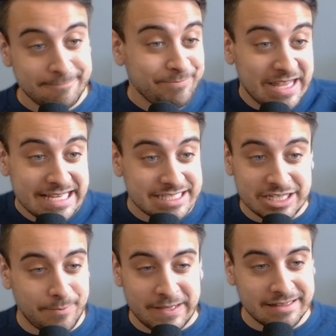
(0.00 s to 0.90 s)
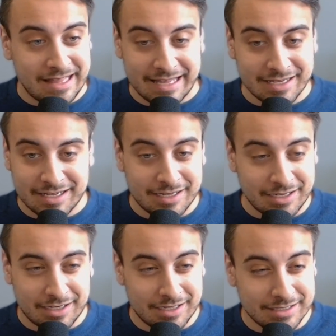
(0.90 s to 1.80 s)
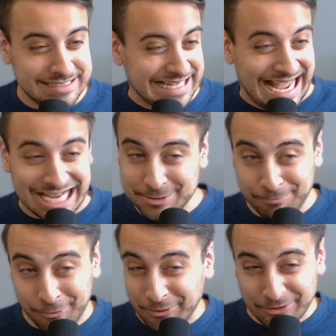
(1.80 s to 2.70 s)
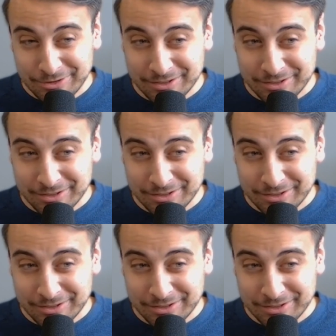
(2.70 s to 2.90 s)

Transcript: It's going to be like a dashboard